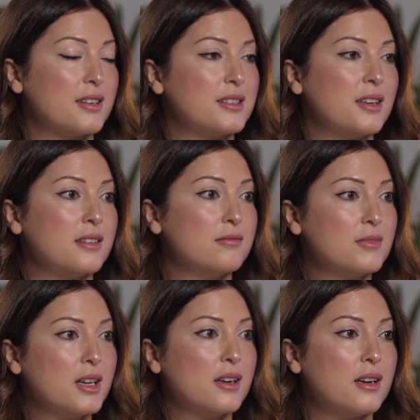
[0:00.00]
acid.
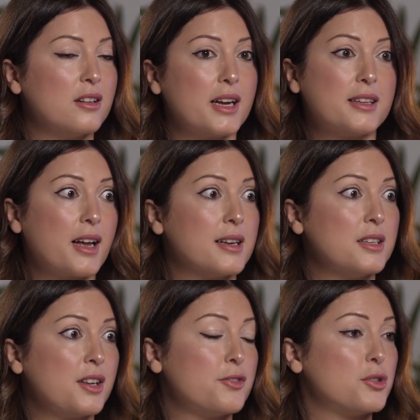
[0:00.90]
Lactic
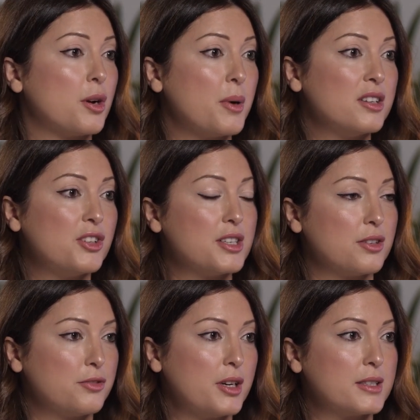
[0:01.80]
acid gives you some
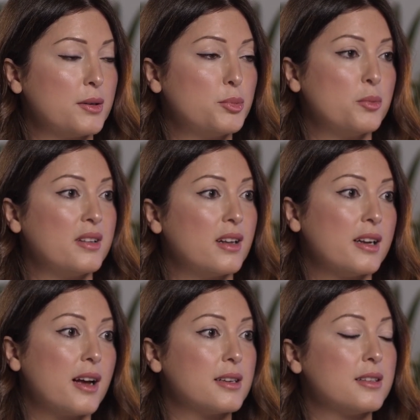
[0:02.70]
hydration, for example.
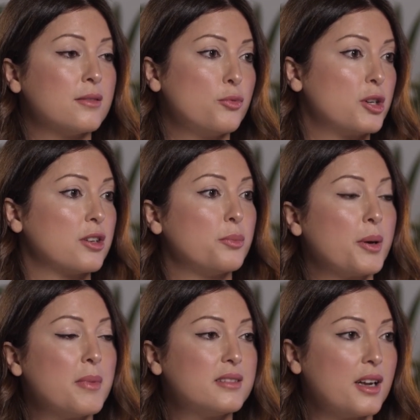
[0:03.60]
Mandelic acid works on
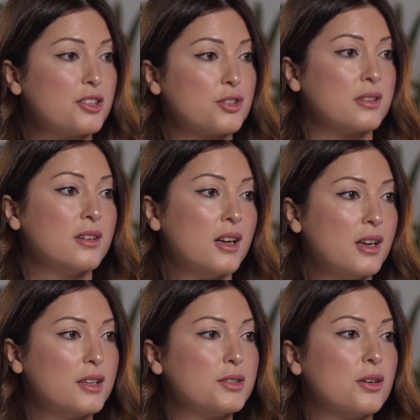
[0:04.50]
pigmentation.
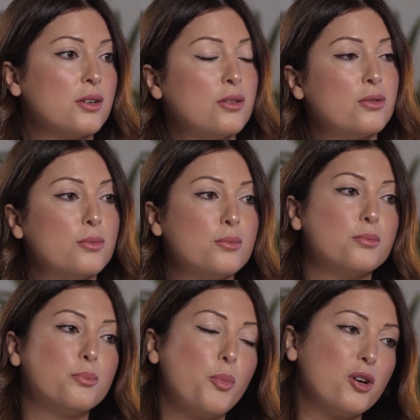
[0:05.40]
So
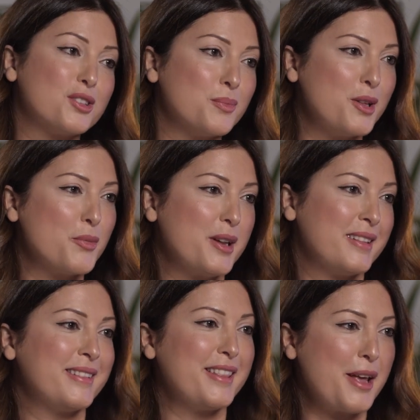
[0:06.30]
possibly
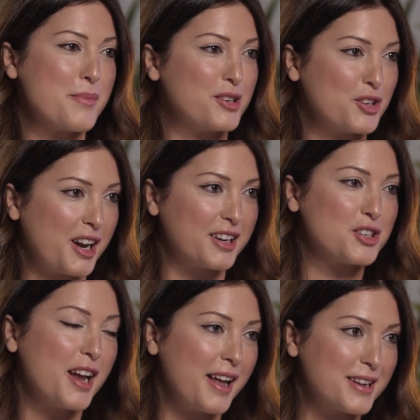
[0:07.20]
when they mention
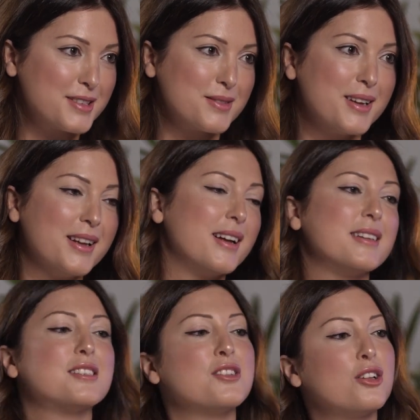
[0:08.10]
AHAs,
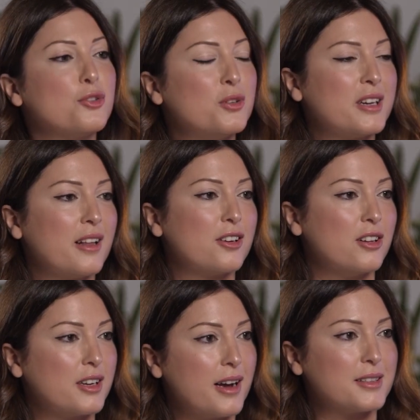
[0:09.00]
it's not only
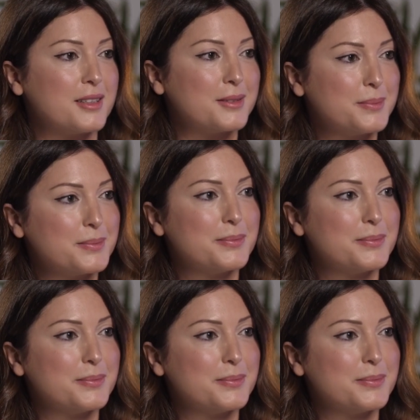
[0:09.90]
glycolic acid.